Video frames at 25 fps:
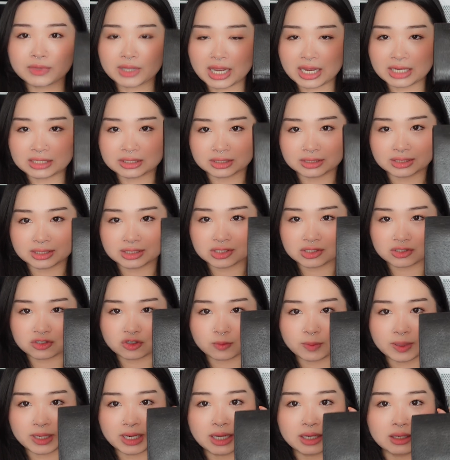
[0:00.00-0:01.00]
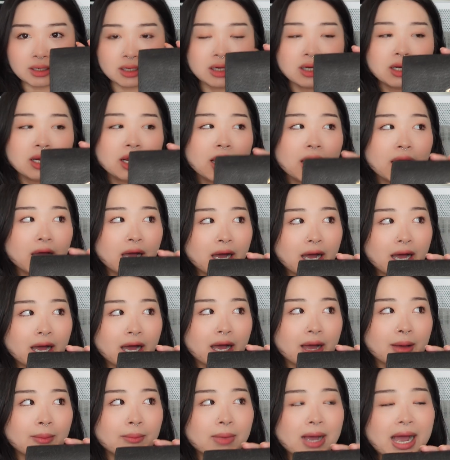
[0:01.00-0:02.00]
I took this to Japan.
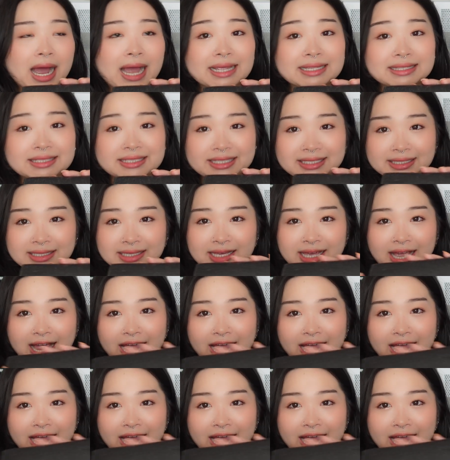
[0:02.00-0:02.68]
Ideally,